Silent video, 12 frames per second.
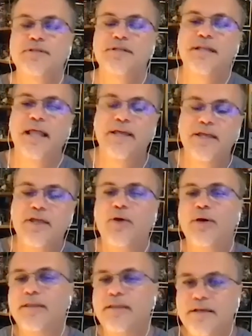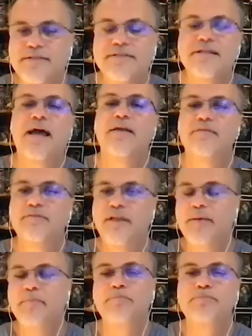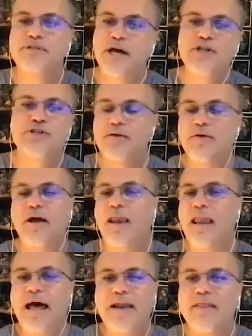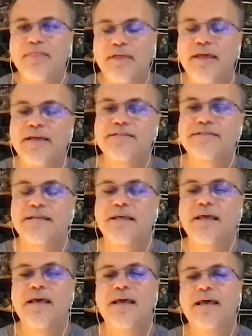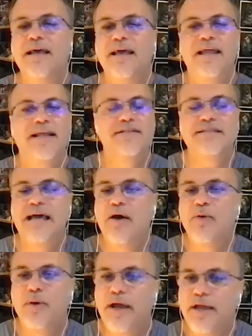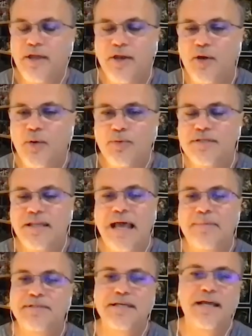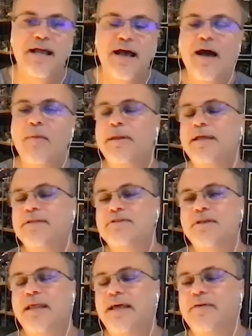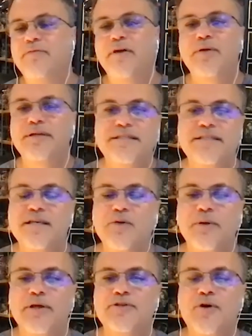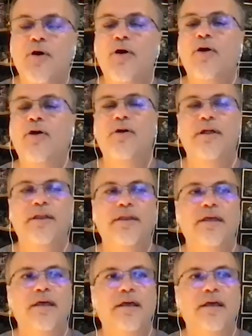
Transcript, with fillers: and like you know it does kind of like touch a, lot of things and and it's downright you know slapstick comedy to like very serious horror and